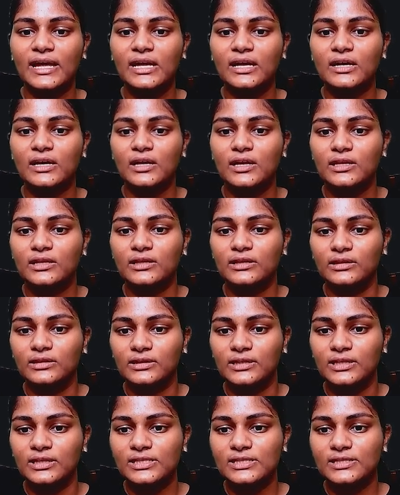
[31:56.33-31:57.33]
this.
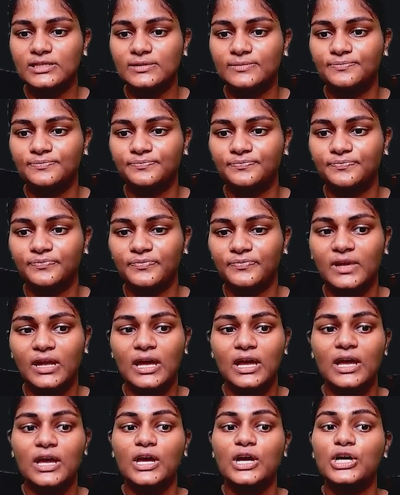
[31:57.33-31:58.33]

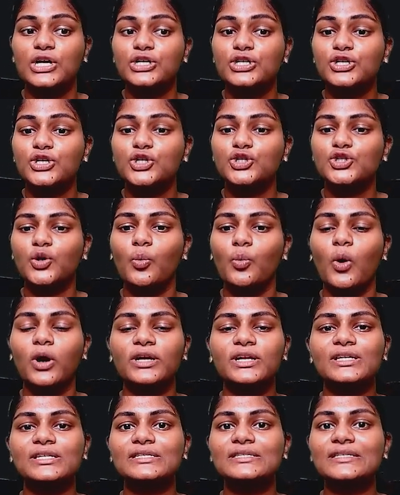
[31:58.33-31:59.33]
So what does this
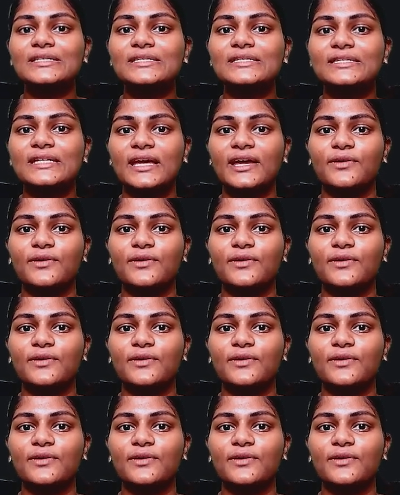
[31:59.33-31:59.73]
say? We